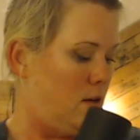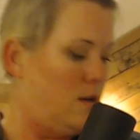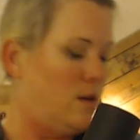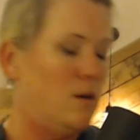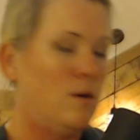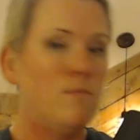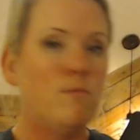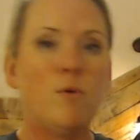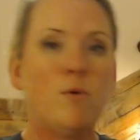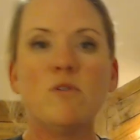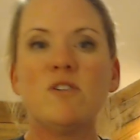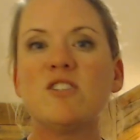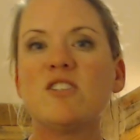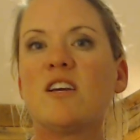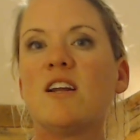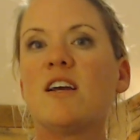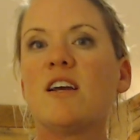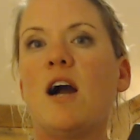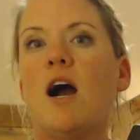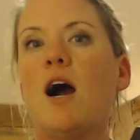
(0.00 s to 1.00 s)
But we're just
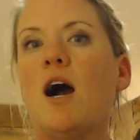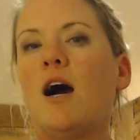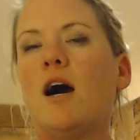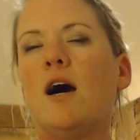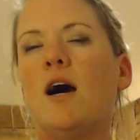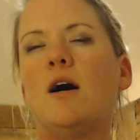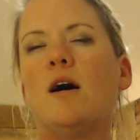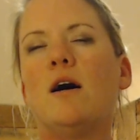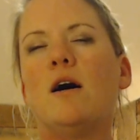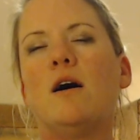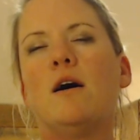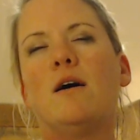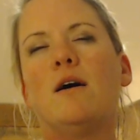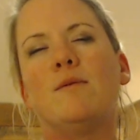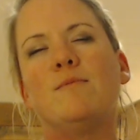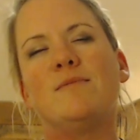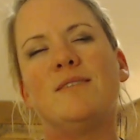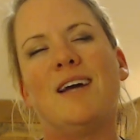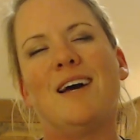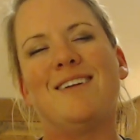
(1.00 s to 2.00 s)
going to
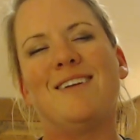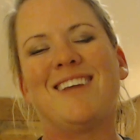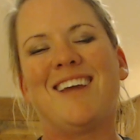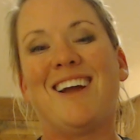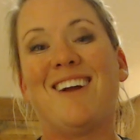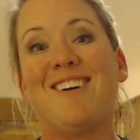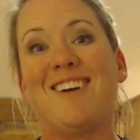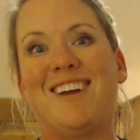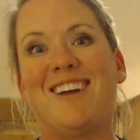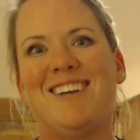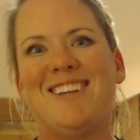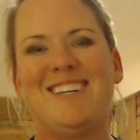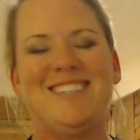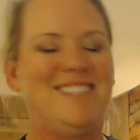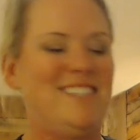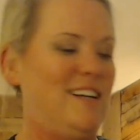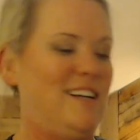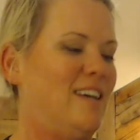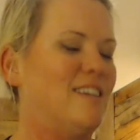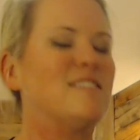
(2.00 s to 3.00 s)
calm down the area. That's
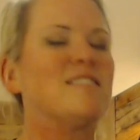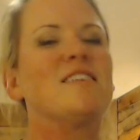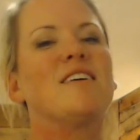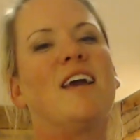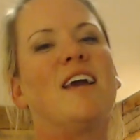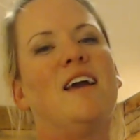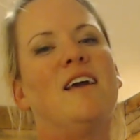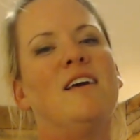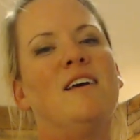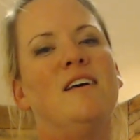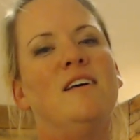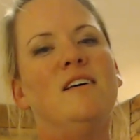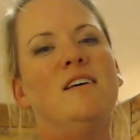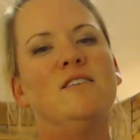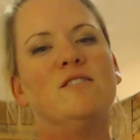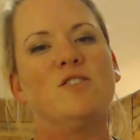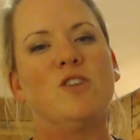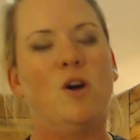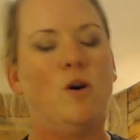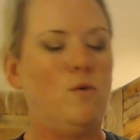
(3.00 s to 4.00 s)
nice. Okay.
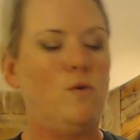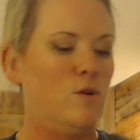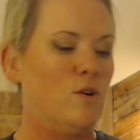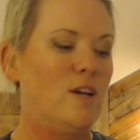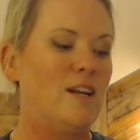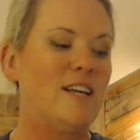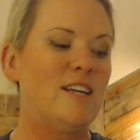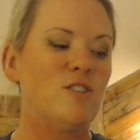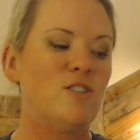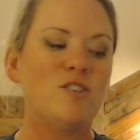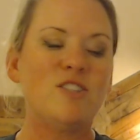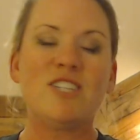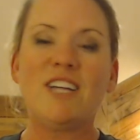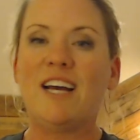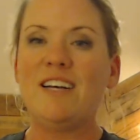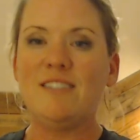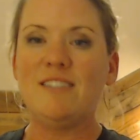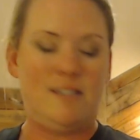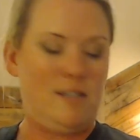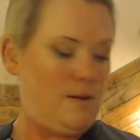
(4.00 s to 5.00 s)
So you're going to get your
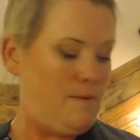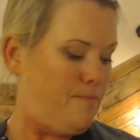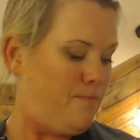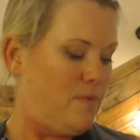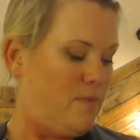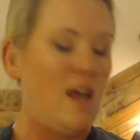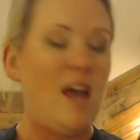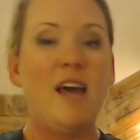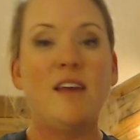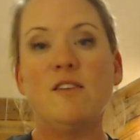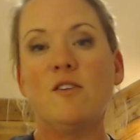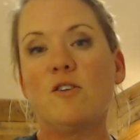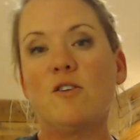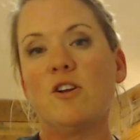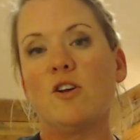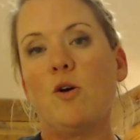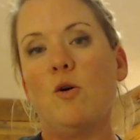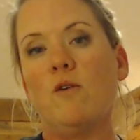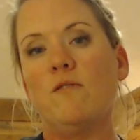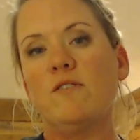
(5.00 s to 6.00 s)
chest, and then you're going
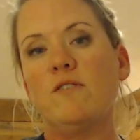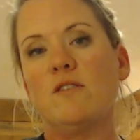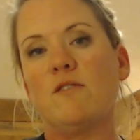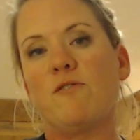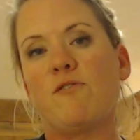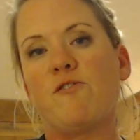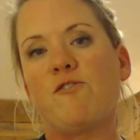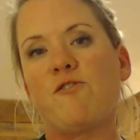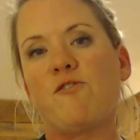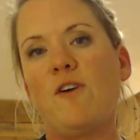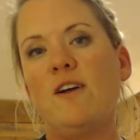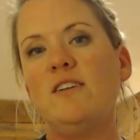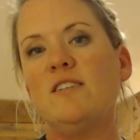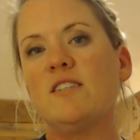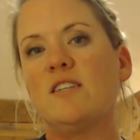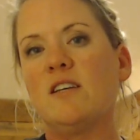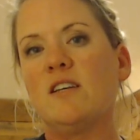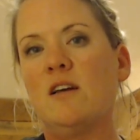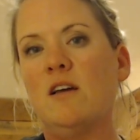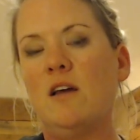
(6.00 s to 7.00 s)
to go over to the
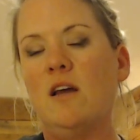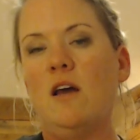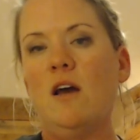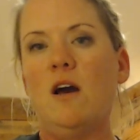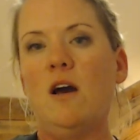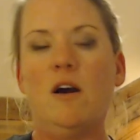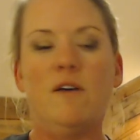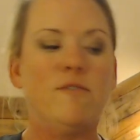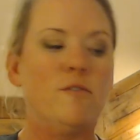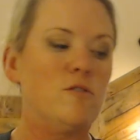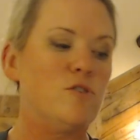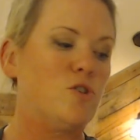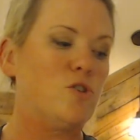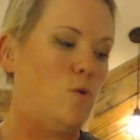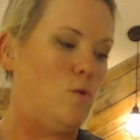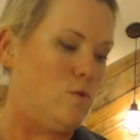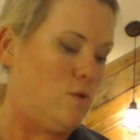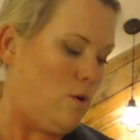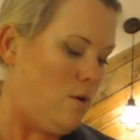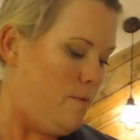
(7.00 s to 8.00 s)
front of your
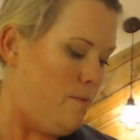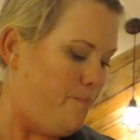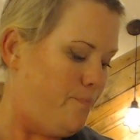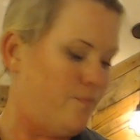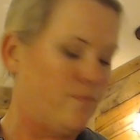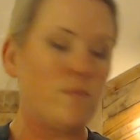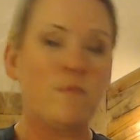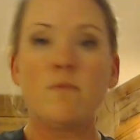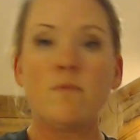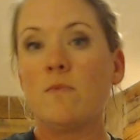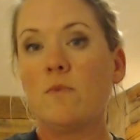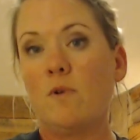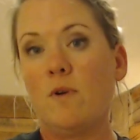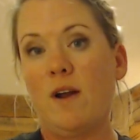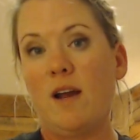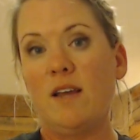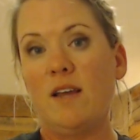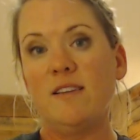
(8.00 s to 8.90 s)
shoulder, right?